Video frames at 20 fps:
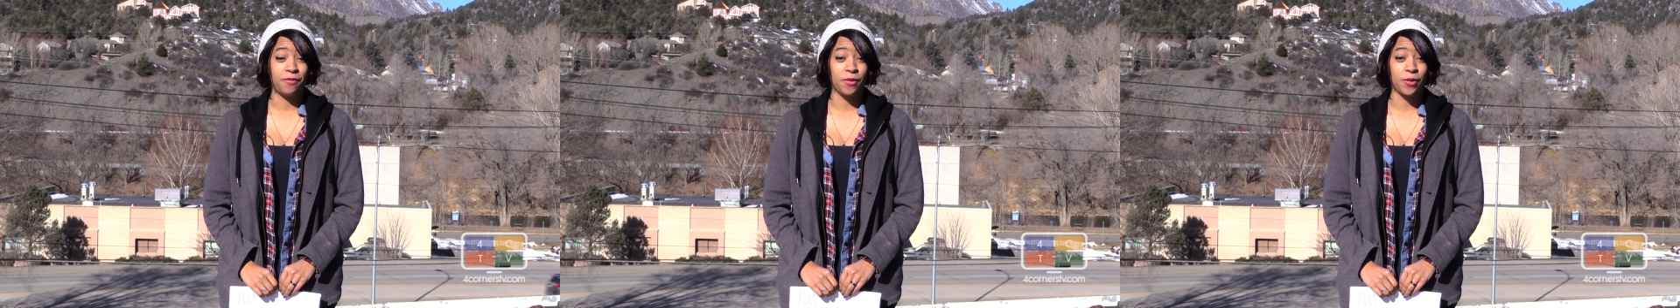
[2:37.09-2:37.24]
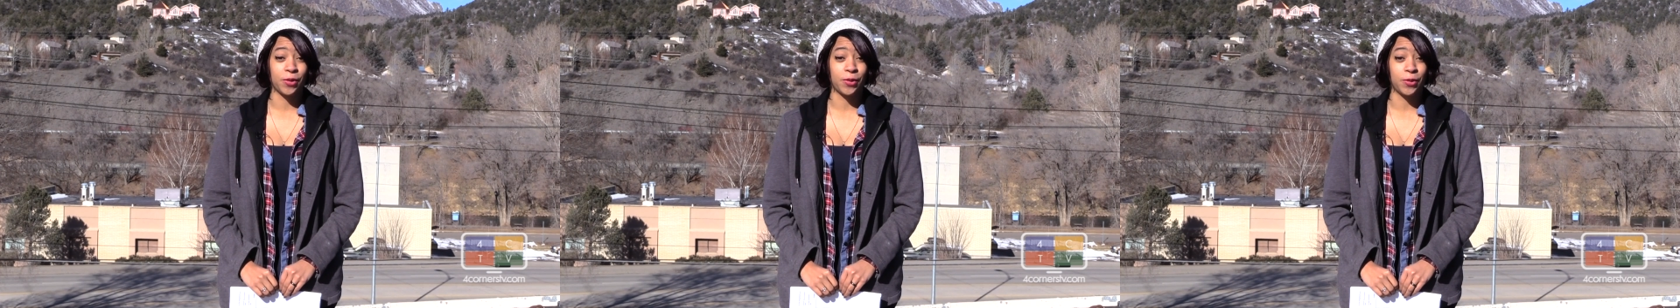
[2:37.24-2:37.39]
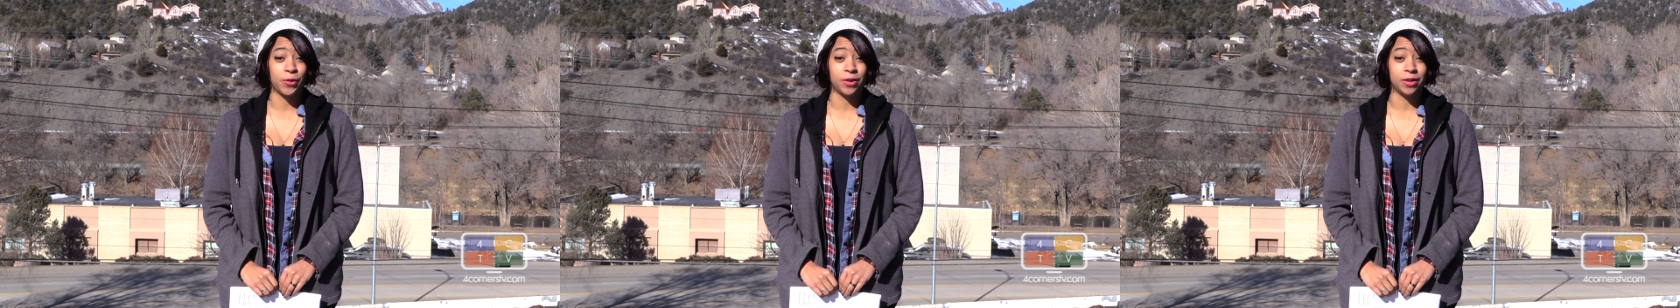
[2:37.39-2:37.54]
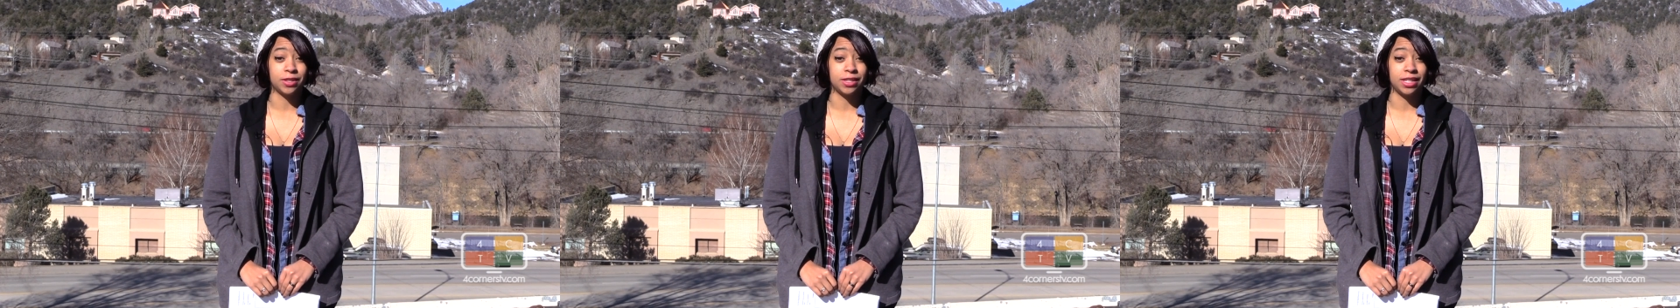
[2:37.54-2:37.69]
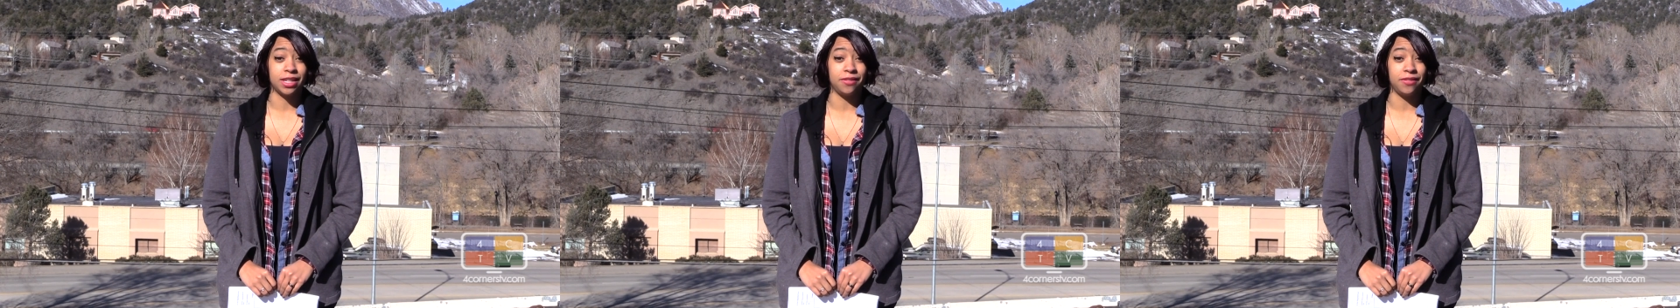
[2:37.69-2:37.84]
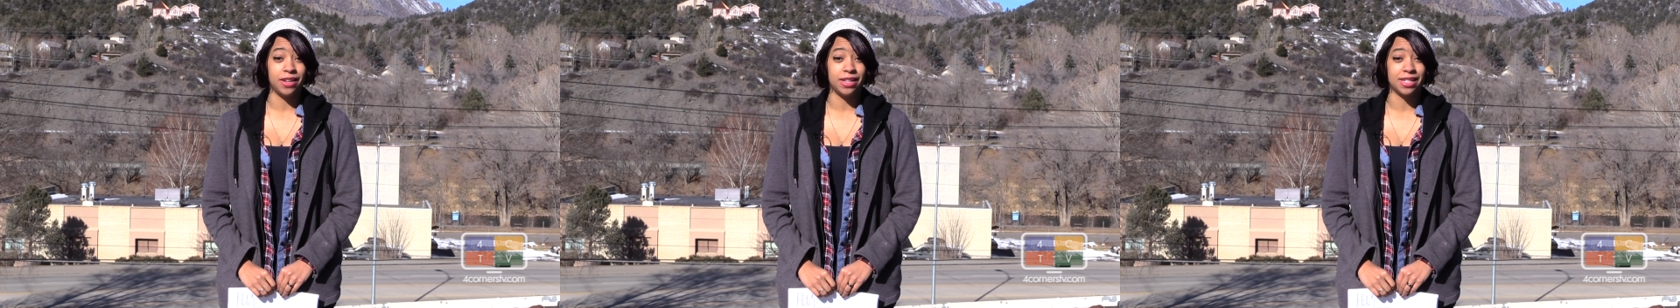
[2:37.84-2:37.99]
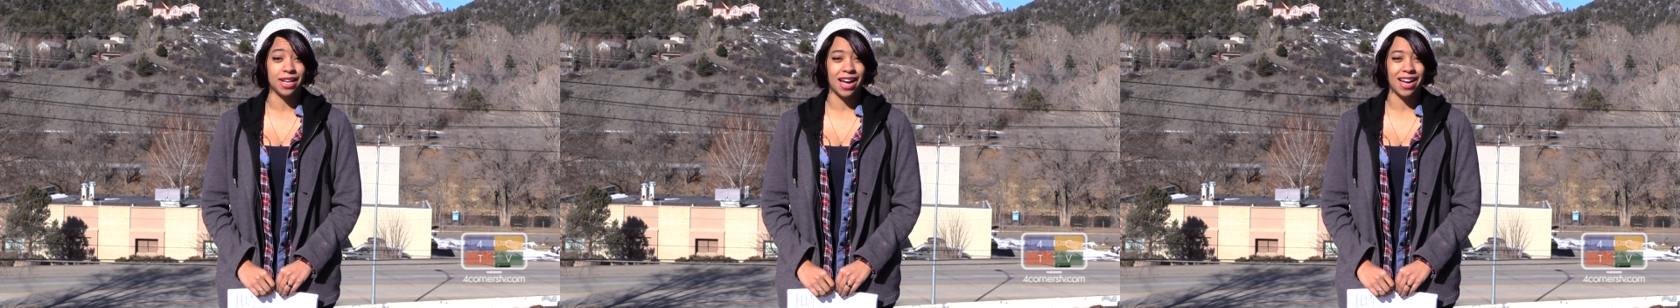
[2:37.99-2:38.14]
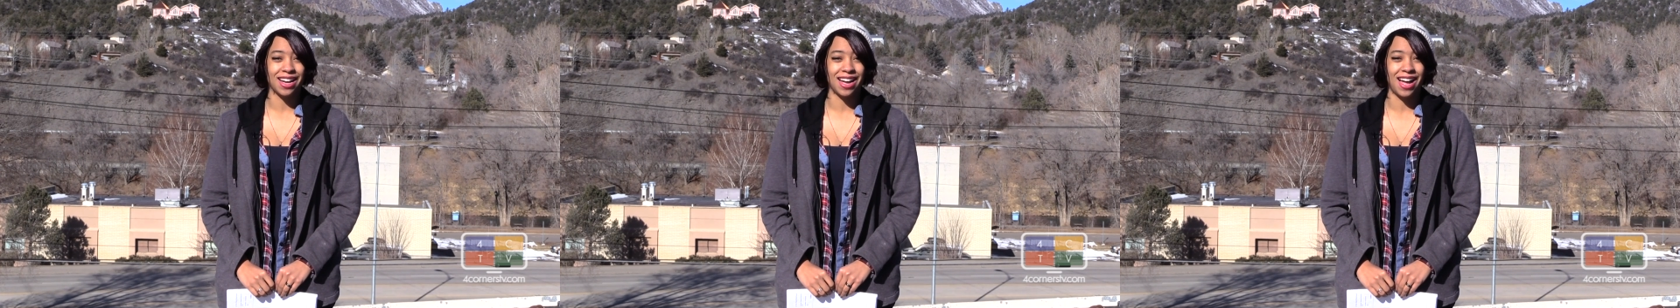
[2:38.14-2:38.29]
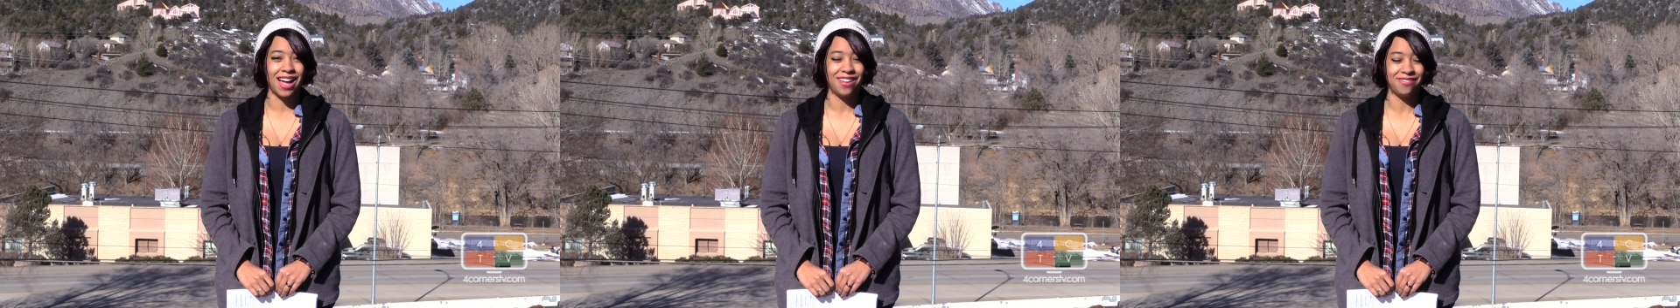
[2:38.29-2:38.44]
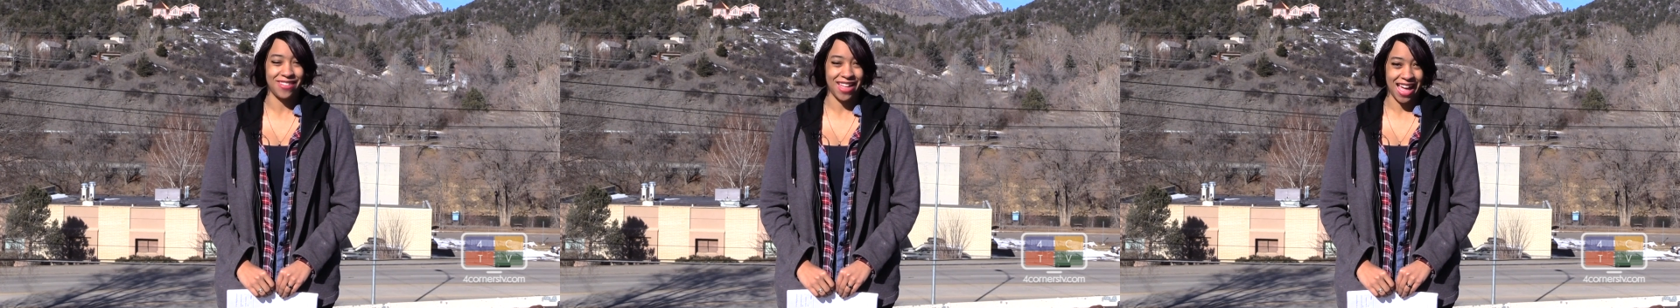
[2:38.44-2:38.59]

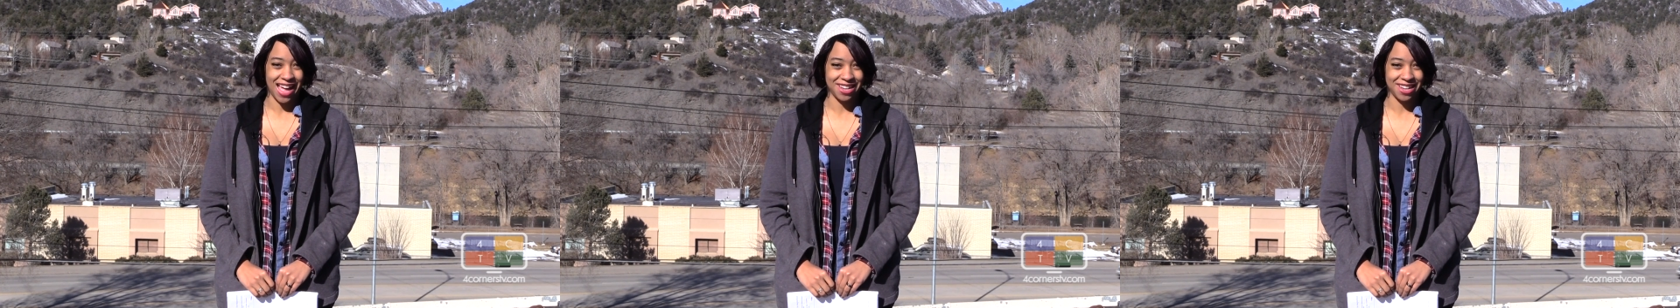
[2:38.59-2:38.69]
fourcornerstv.com.